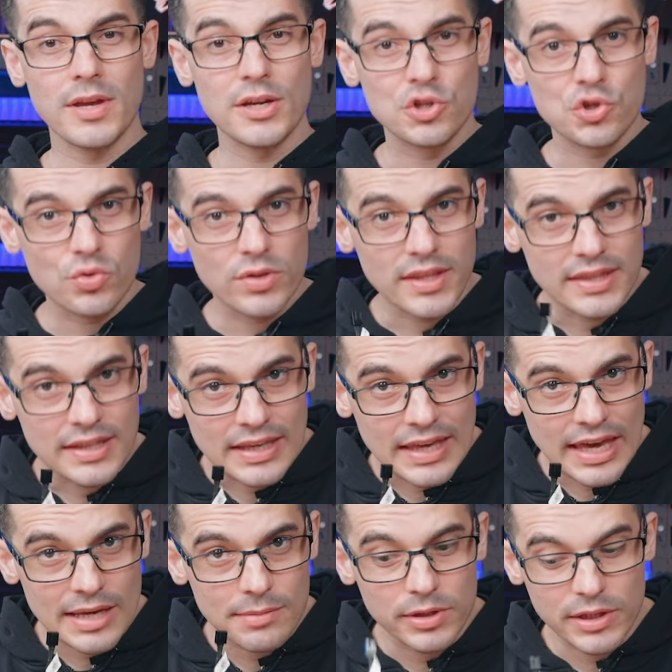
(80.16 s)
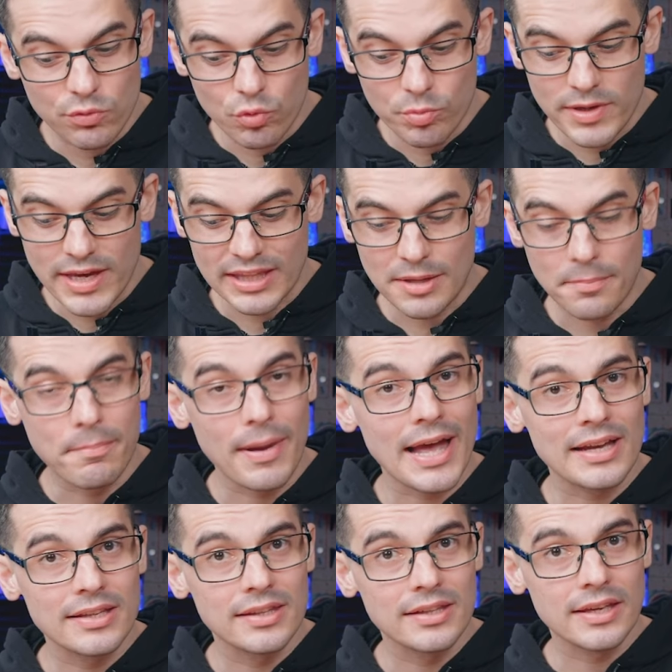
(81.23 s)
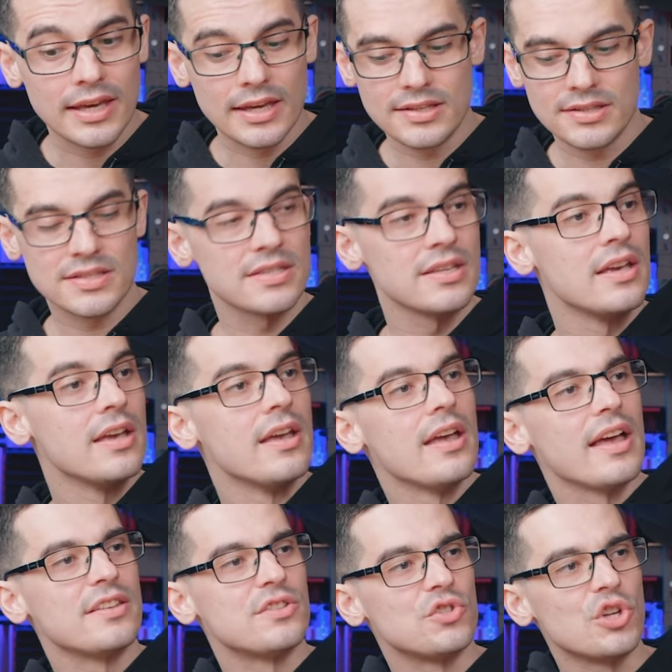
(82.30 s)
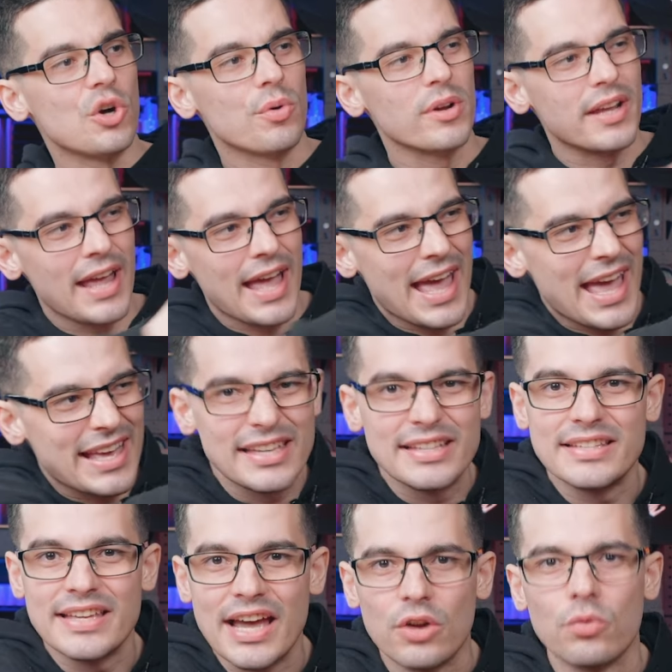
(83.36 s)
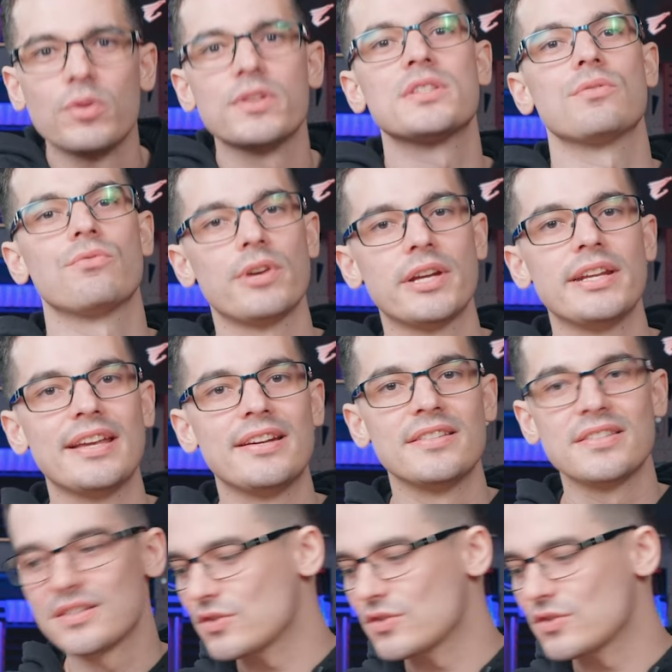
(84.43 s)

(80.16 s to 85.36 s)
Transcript: make sure that the cabling will be at the back of the case as you don't want it hanging down once the radiator is